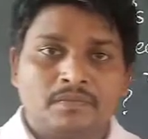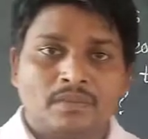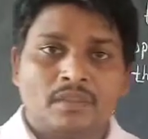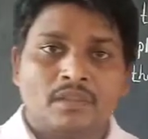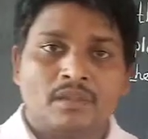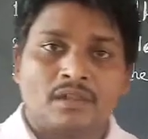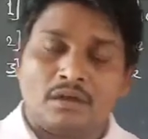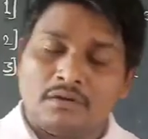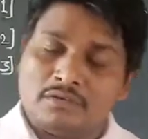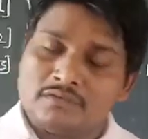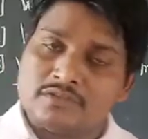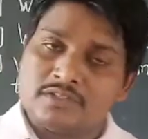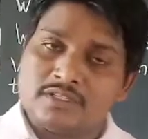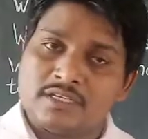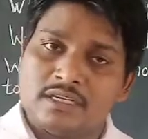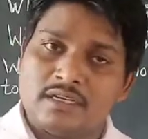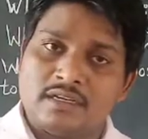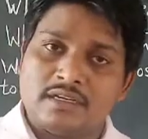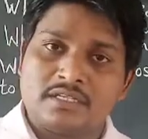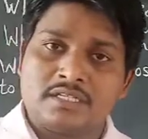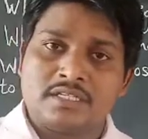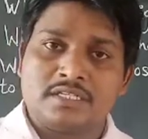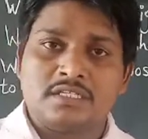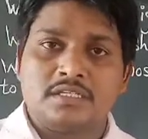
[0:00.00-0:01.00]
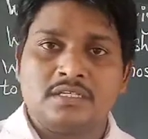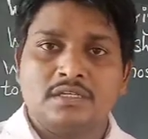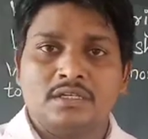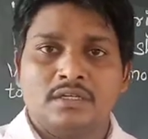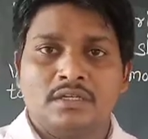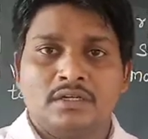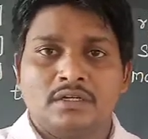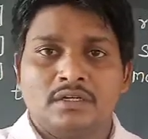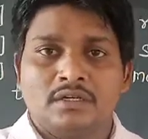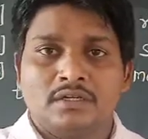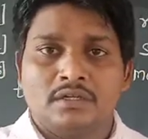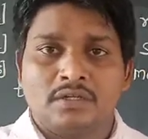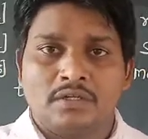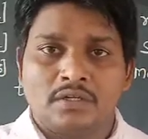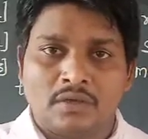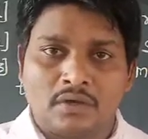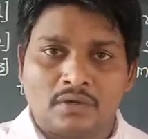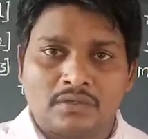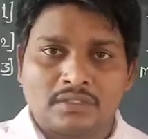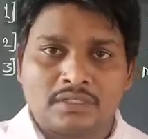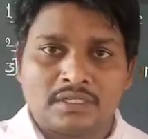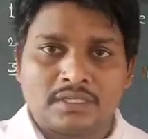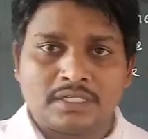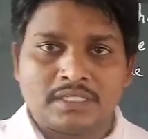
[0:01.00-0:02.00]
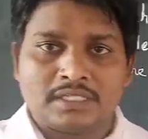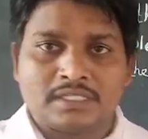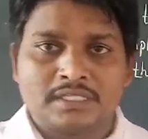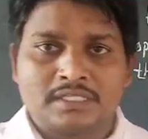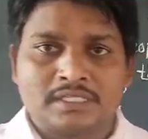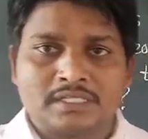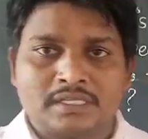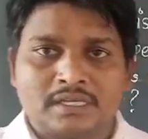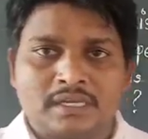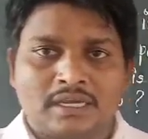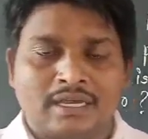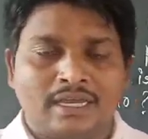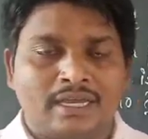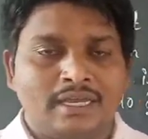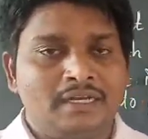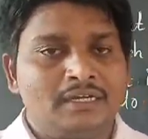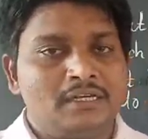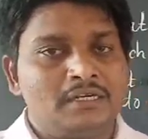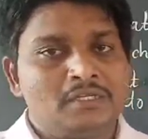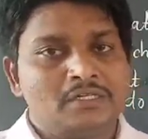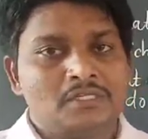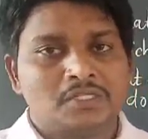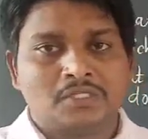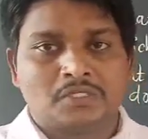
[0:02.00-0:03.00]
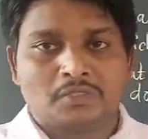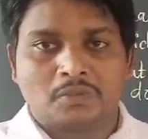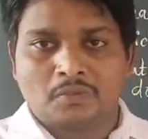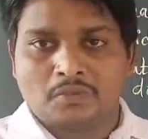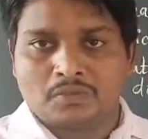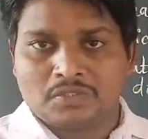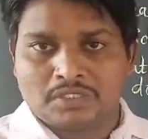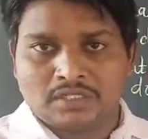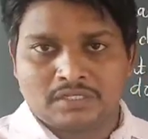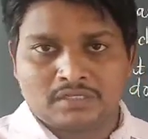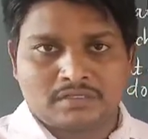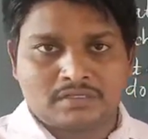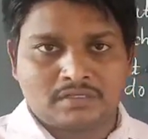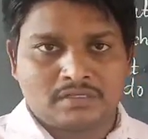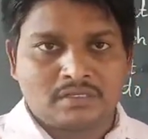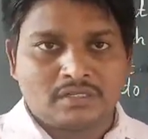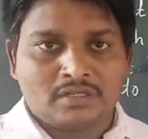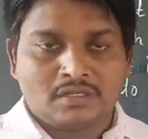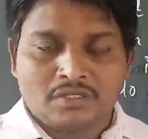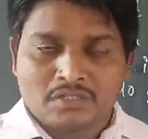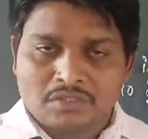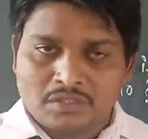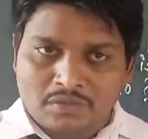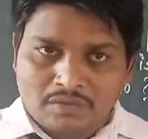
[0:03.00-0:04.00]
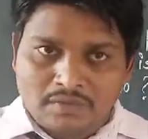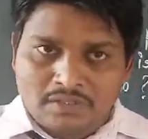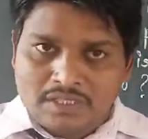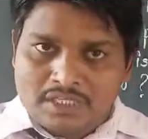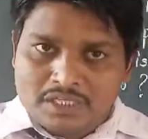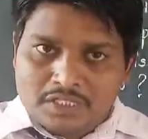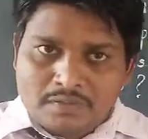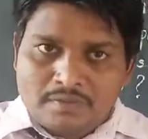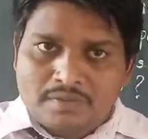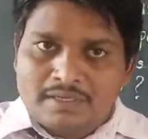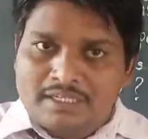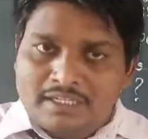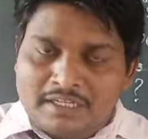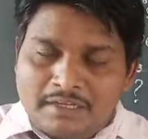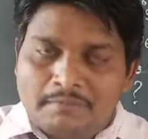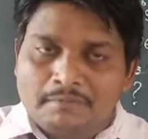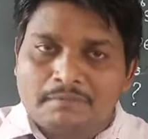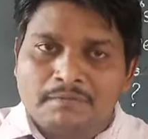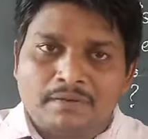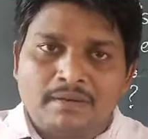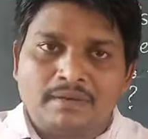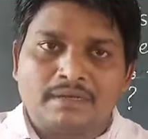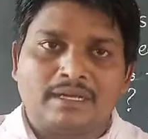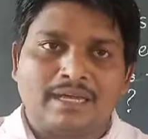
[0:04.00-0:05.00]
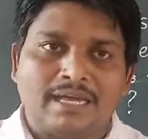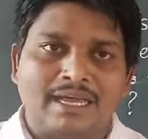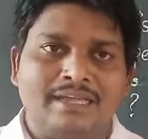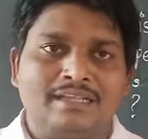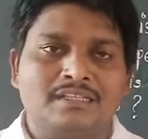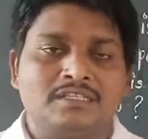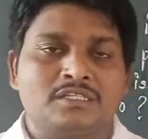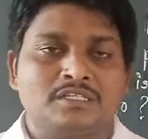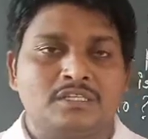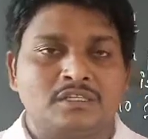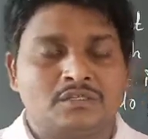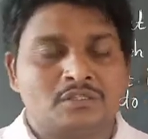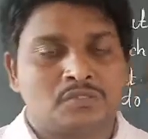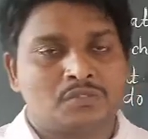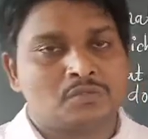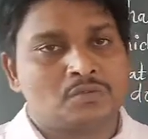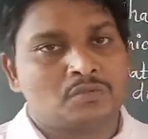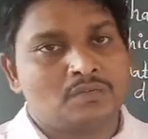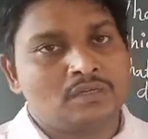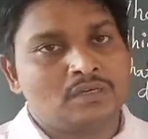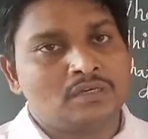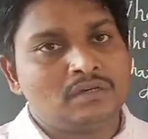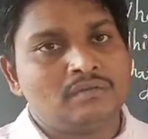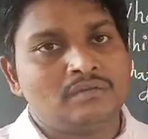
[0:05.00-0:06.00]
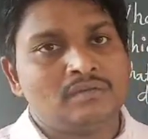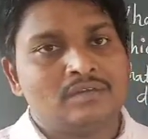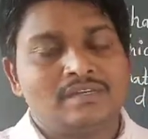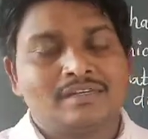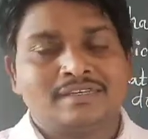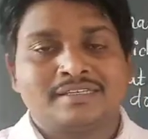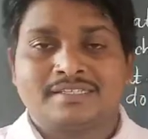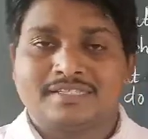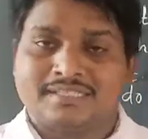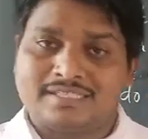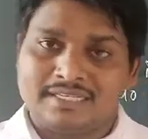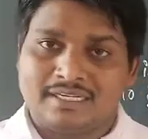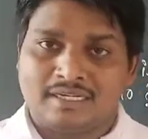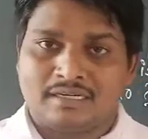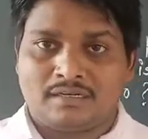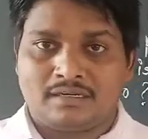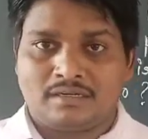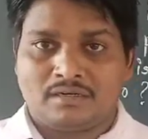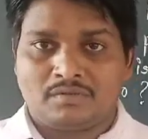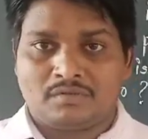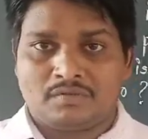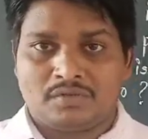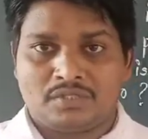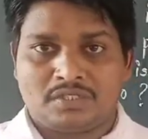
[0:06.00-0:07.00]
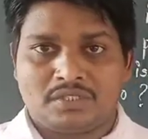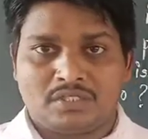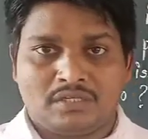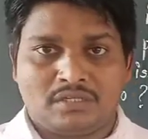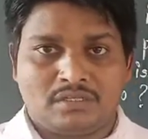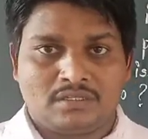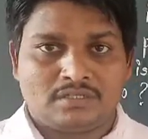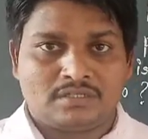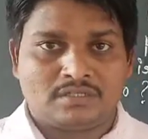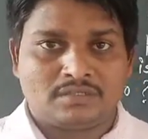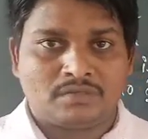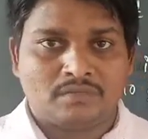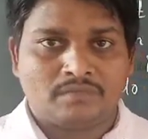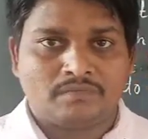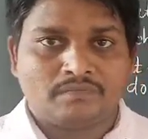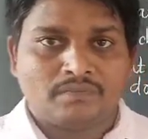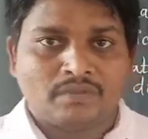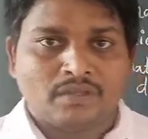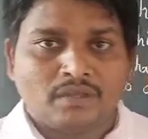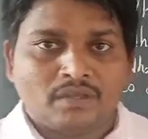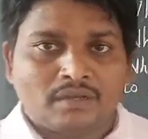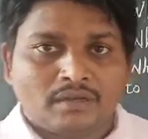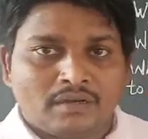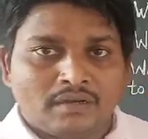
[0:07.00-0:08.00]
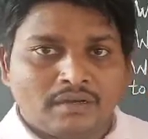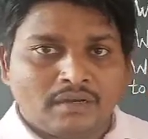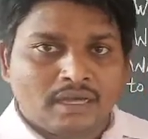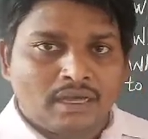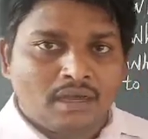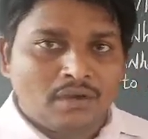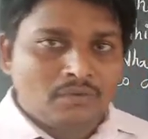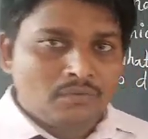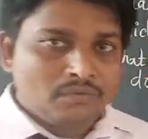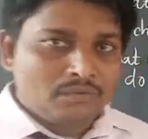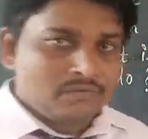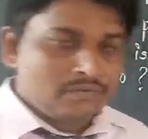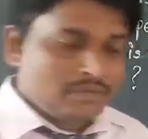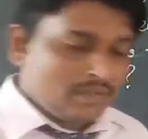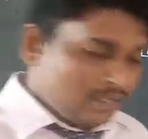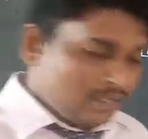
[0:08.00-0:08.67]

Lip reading: counselors, doctors and soldiers. So these are different answers to the second question also. Now